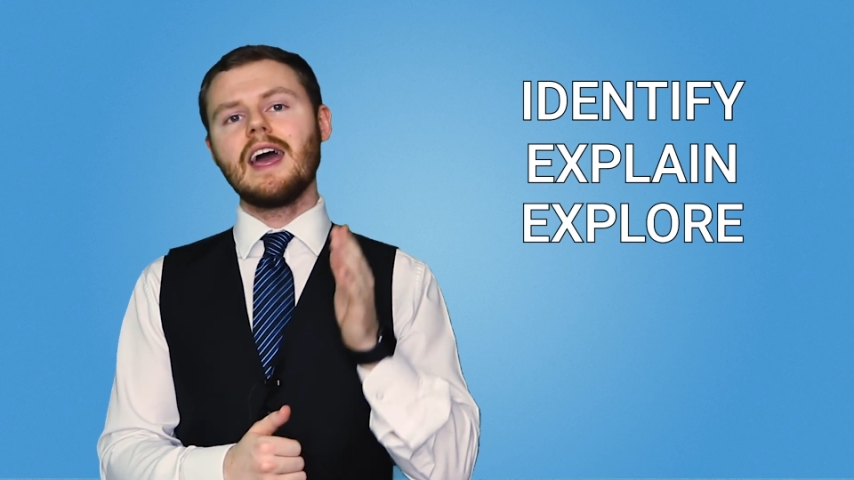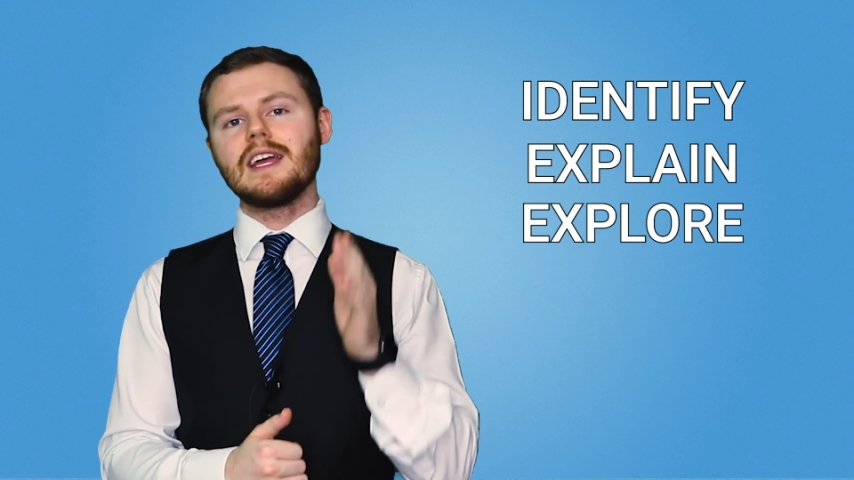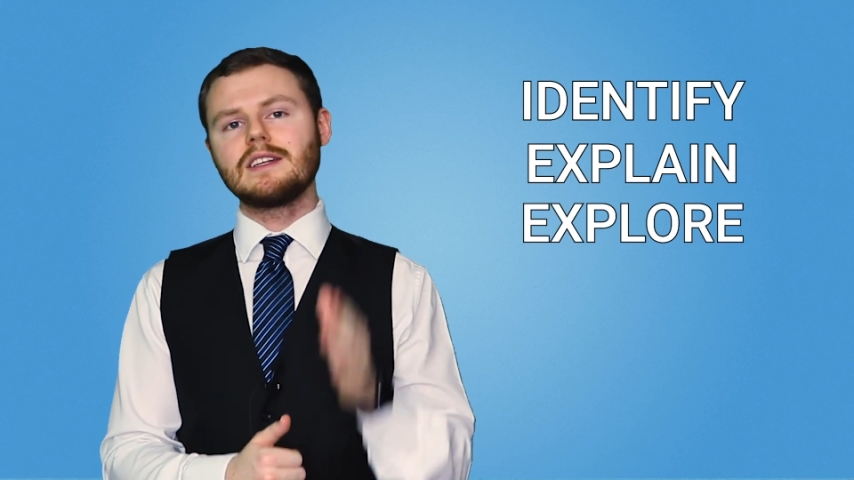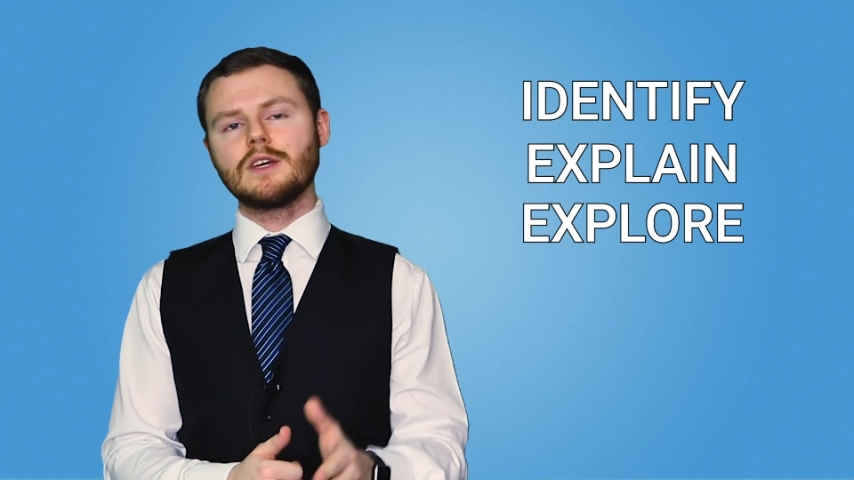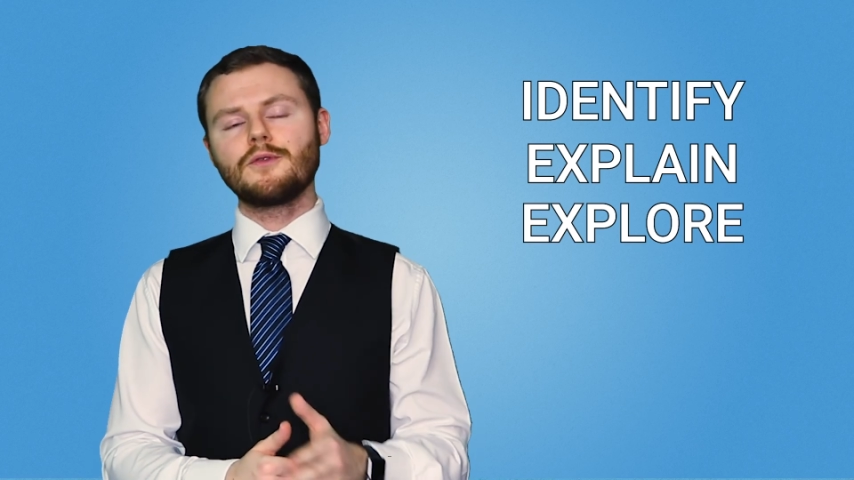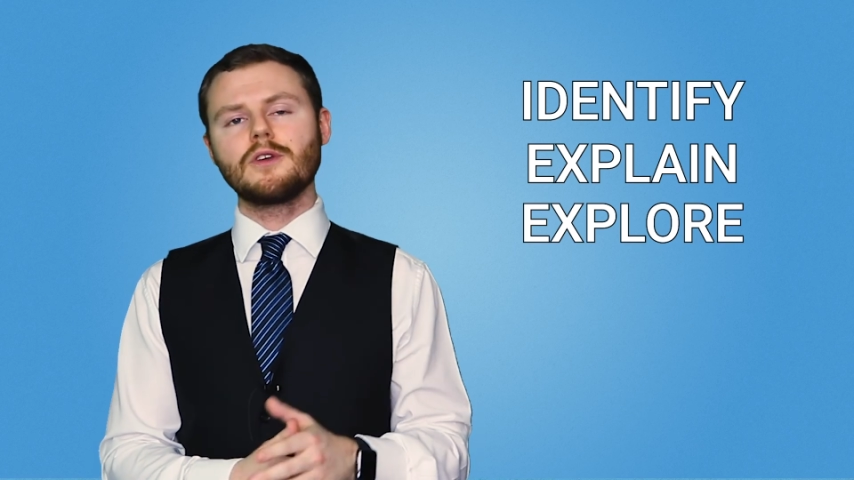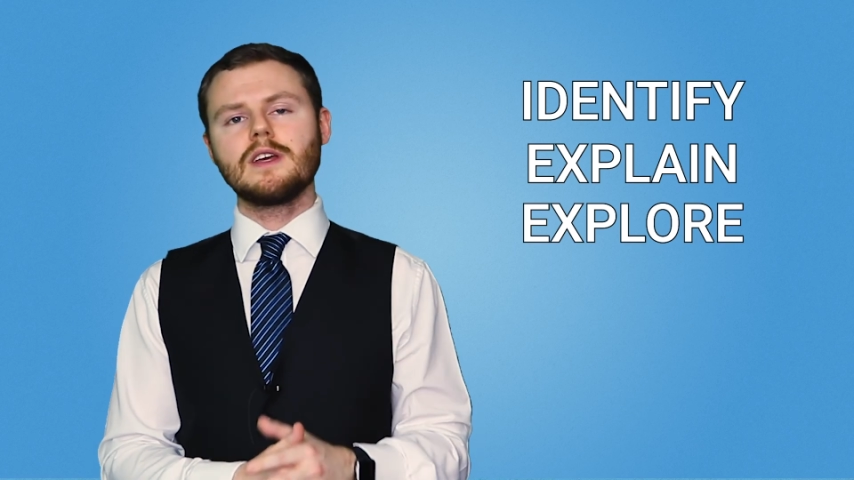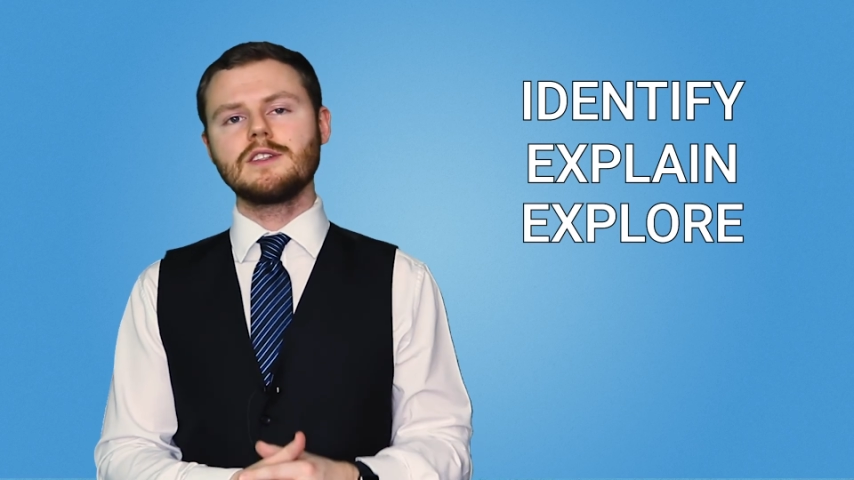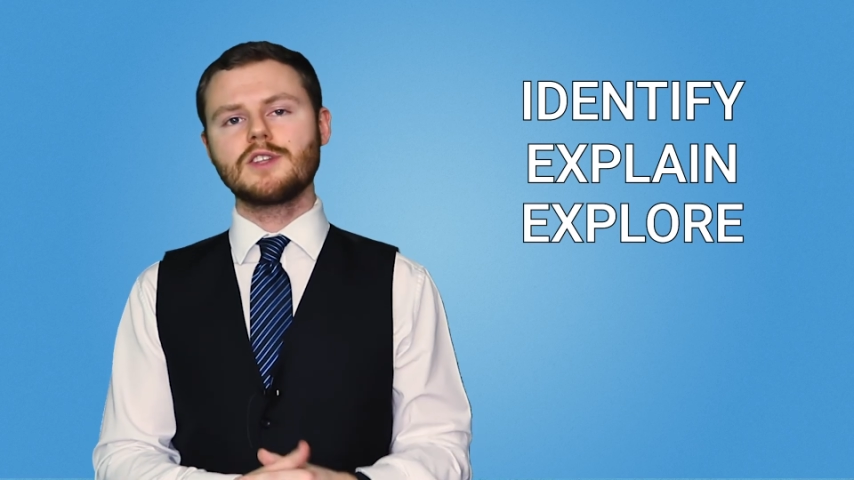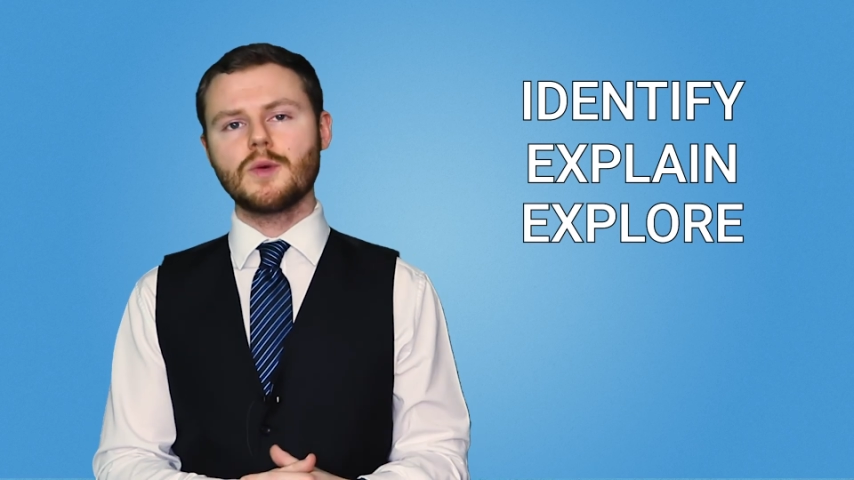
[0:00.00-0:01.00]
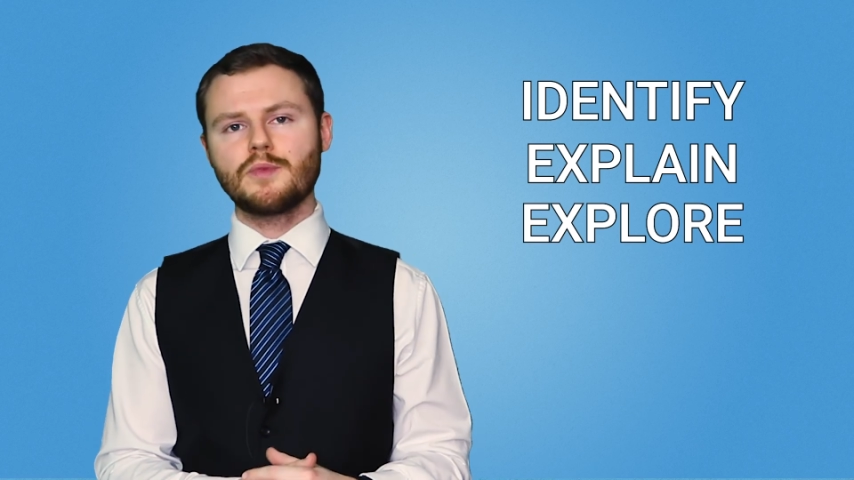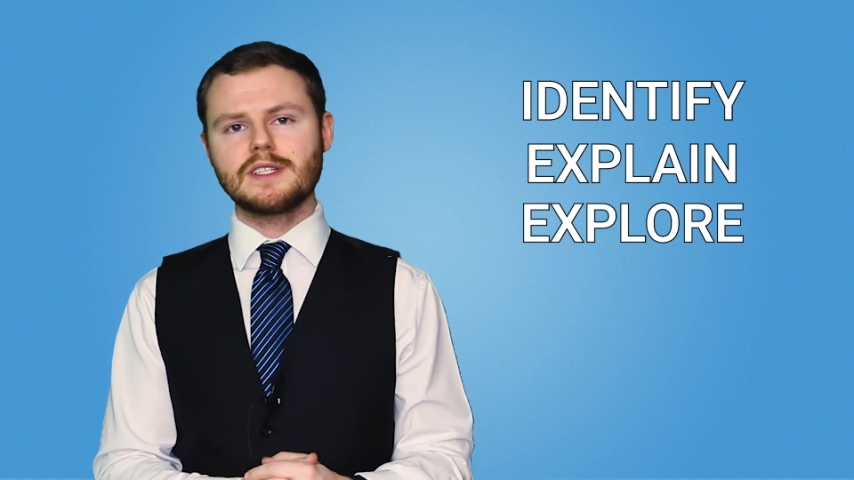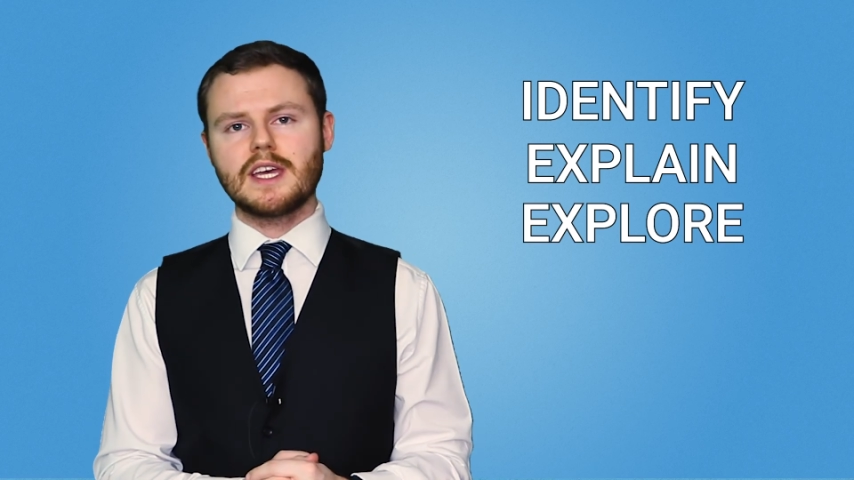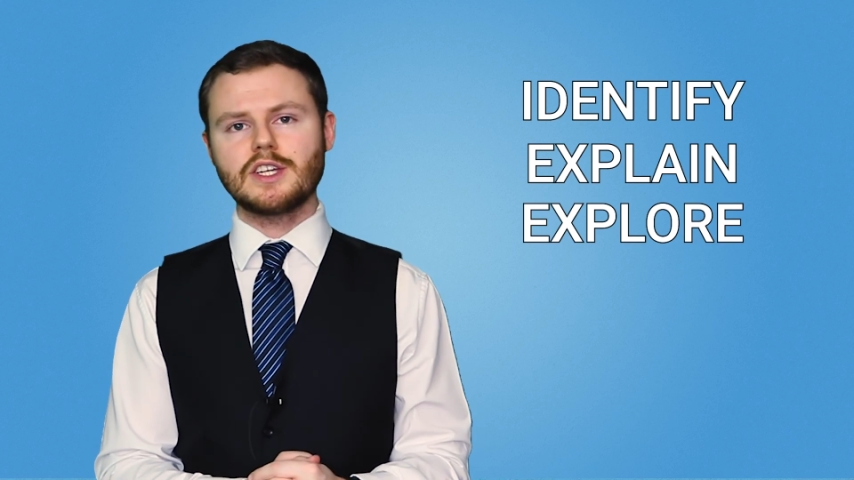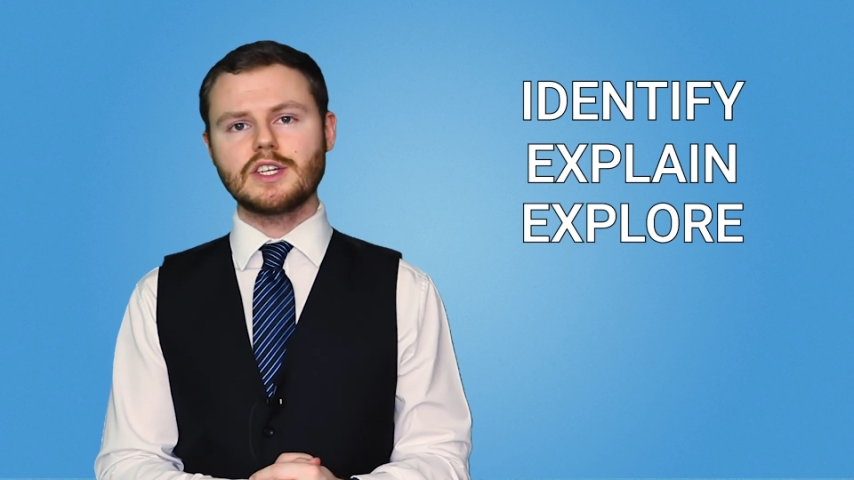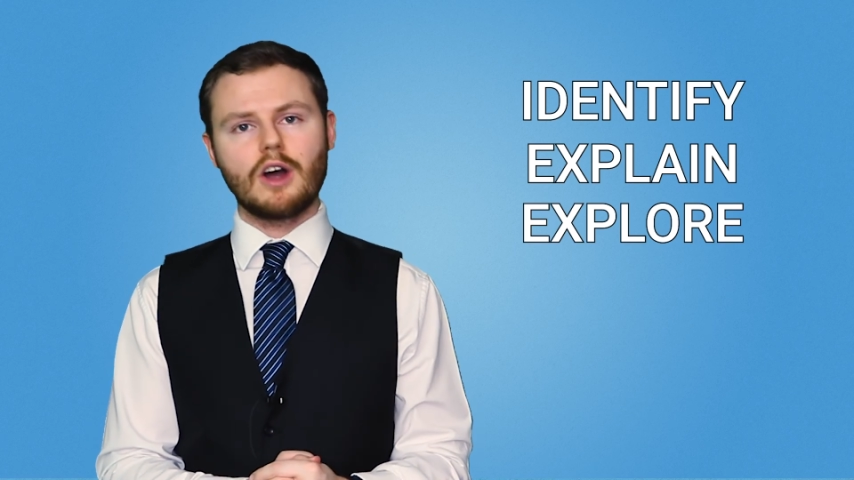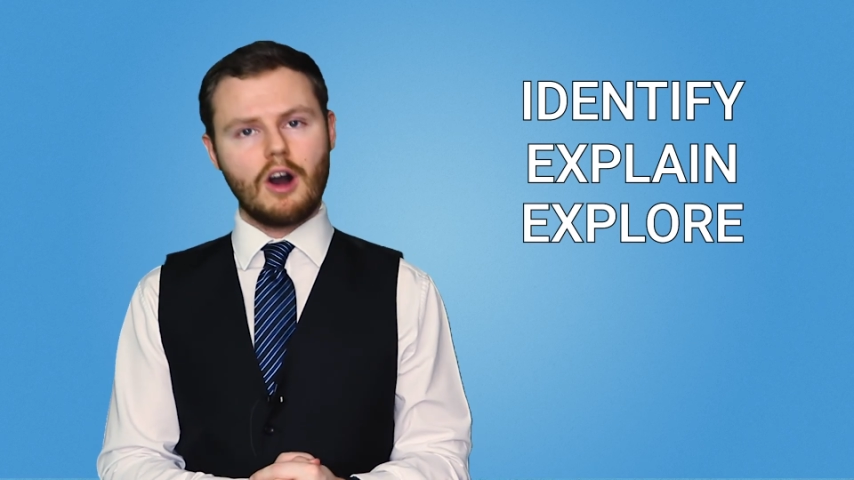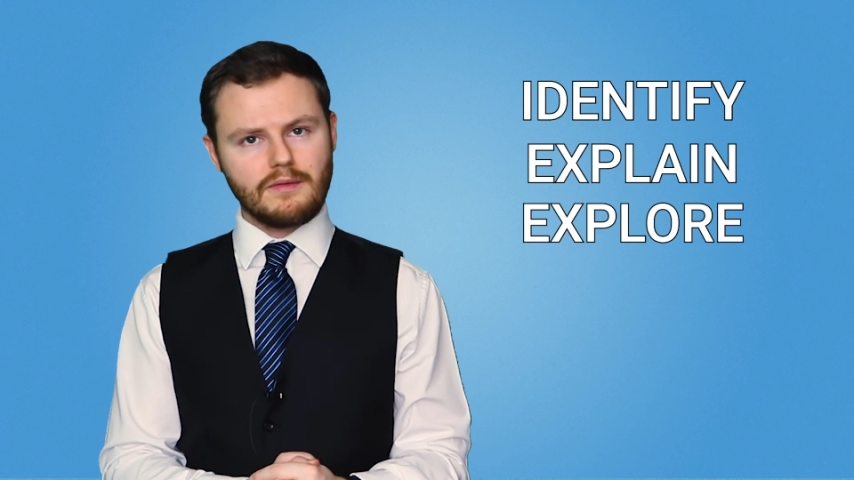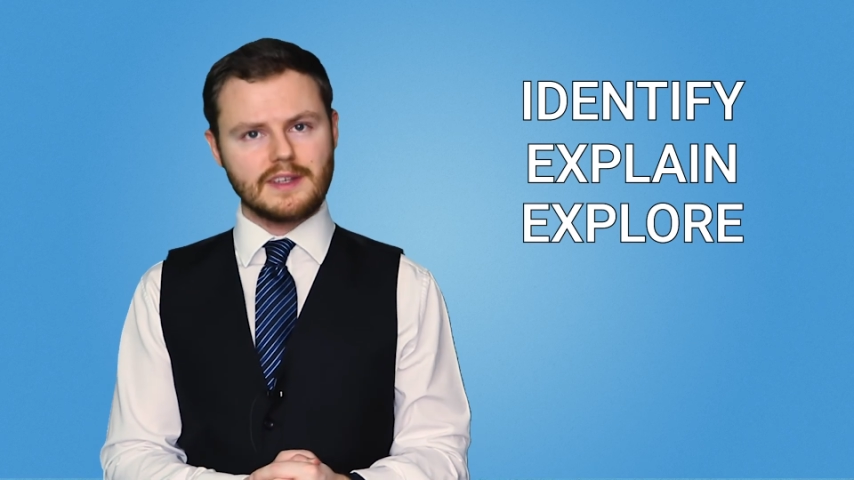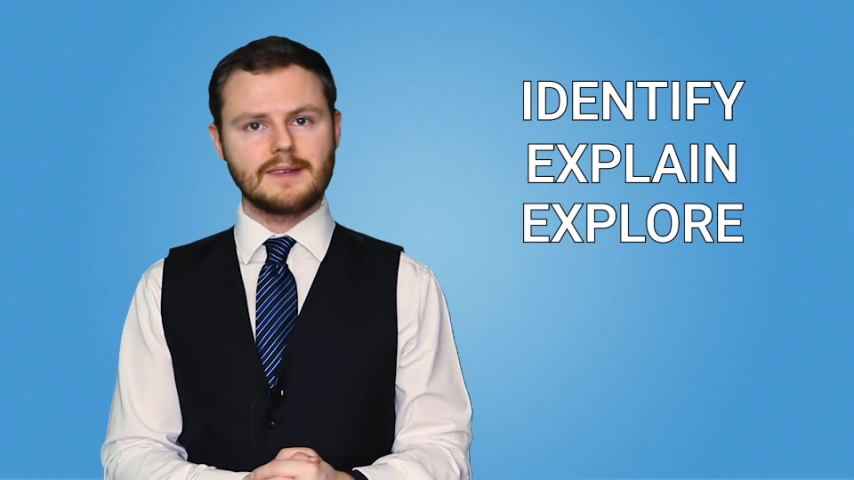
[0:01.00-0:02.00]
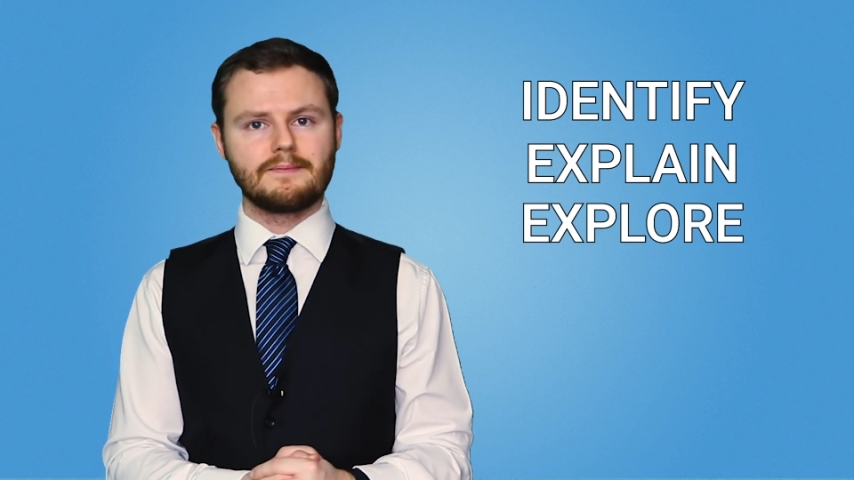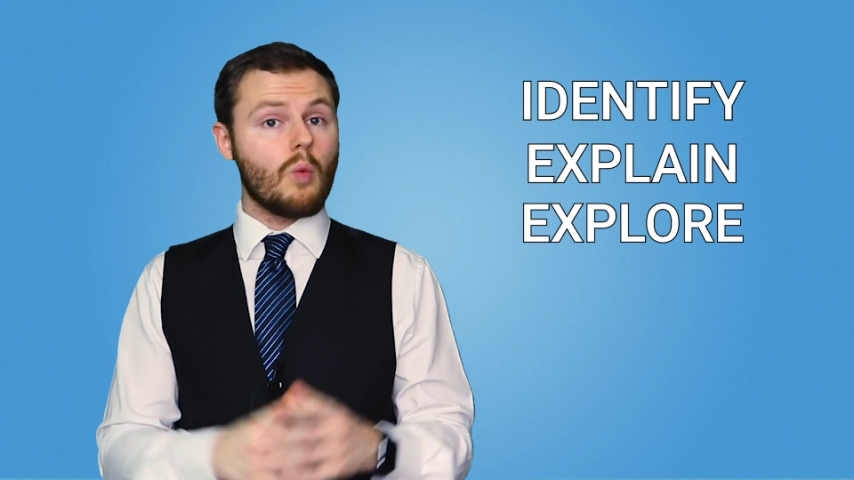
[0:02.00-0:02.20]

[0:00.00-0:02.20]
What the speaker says: a different interpretation of it.